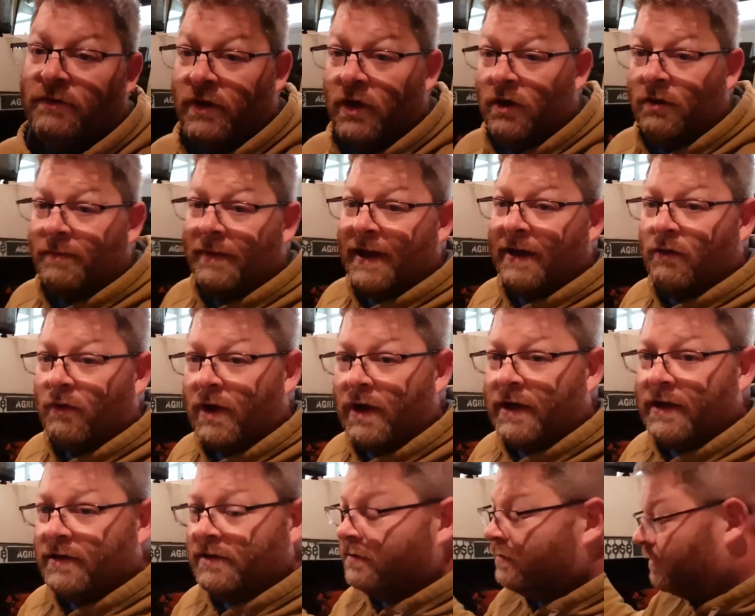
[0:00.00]
know by
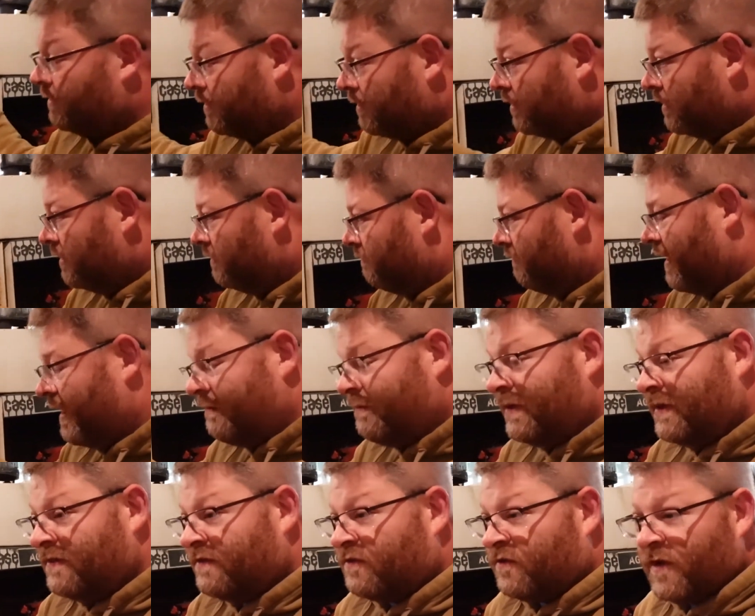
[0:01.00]
what.
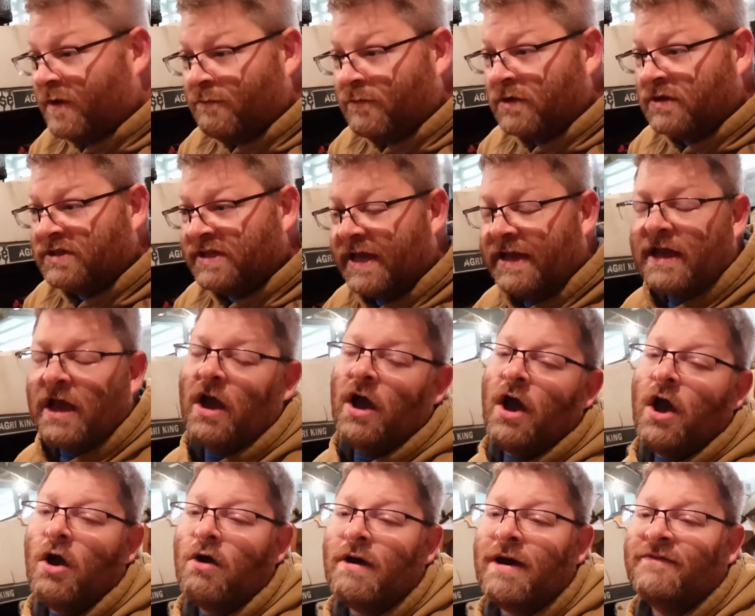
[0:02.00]
Maybe someone think,
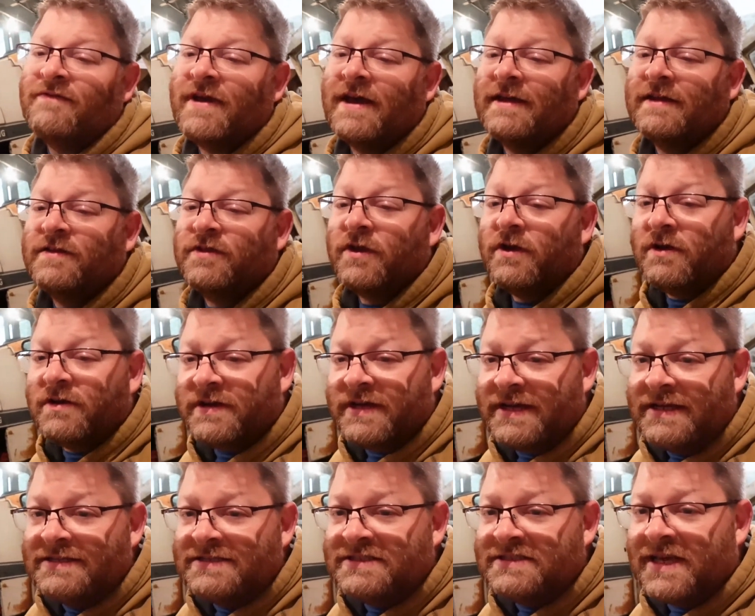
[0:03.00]
oh, I've got a
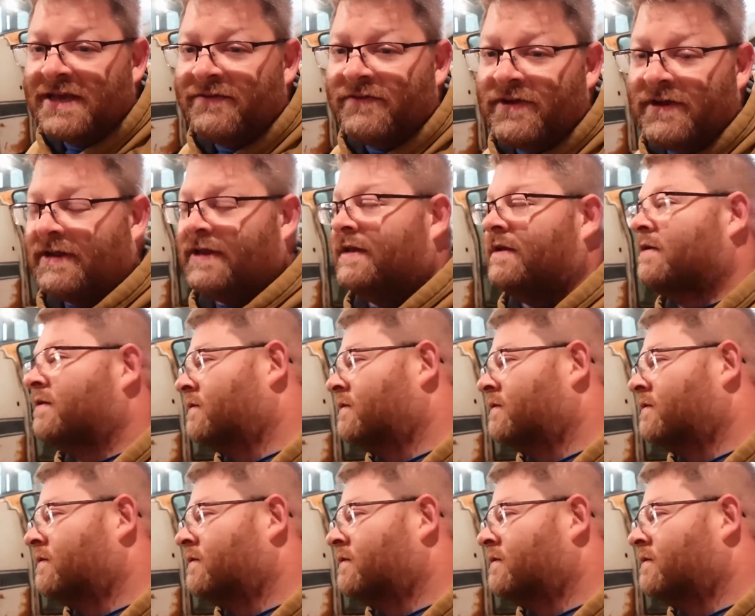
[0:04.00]
1370.